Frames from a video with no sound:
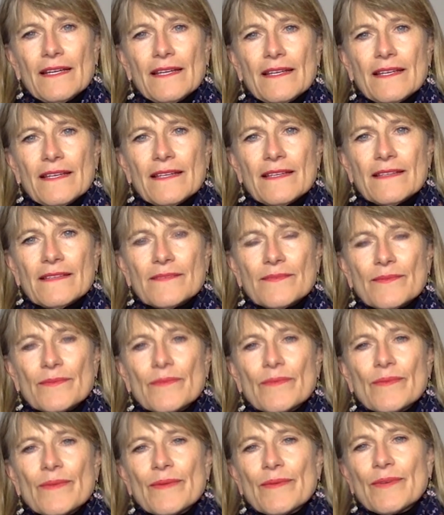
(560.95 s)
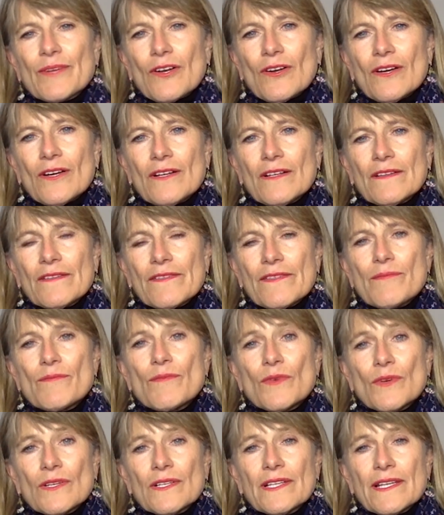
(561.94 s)
is what we would call the
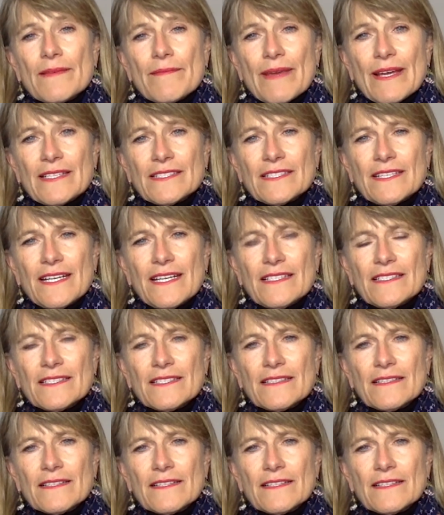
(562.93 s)
moral imagination,